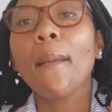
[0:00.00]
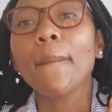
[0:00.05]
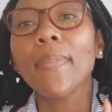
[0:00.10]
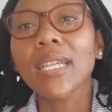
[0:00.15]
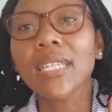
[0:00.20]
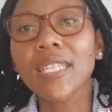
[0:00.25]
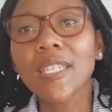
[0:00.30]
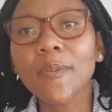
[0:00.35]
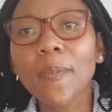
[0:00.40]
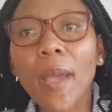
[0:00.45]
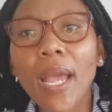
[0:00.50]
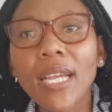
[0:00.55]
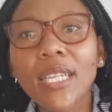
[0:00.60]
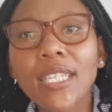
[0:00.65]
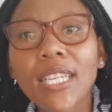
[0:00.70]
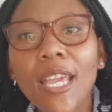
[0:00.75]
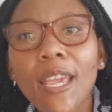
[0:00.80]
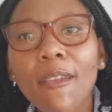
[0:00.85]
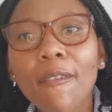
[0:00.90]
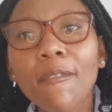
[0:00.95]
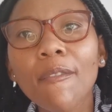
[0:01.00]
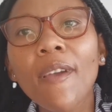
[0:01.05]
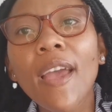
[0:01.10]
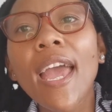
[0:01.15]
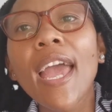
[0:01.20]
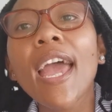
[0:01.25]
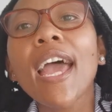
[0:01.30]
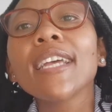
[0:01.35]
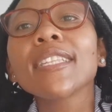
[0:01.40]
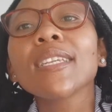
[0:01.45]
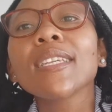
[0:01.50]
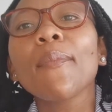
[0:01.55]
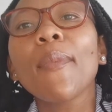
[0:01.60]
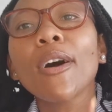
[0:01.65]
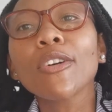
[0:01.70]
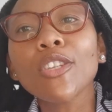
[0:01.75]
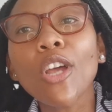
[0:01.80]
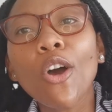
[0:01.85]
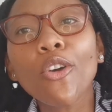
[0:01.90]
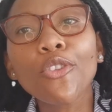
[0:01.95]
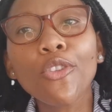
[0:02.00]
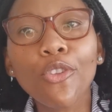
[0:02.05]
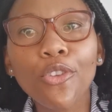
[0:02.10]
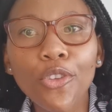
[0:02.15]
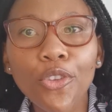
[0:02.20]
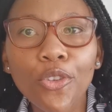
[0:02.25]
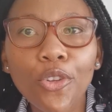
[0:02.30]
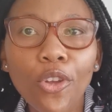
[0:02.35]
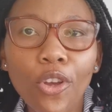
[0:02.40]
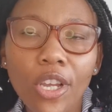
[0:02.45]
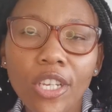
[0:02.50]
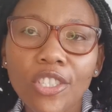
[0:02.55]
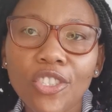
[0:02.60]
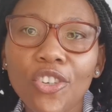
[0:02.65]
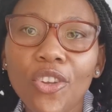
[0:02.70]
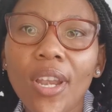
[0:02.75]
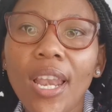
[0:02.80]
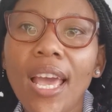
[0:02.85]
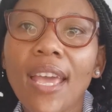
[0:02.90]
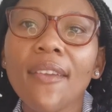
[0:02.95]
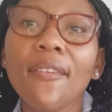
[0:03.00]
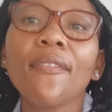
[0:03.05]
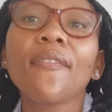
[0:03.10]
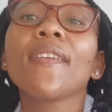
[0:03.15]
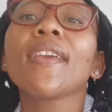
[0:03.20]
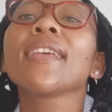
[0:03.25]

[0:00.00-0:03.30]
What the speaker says: Perspective, it's about how you look at your life.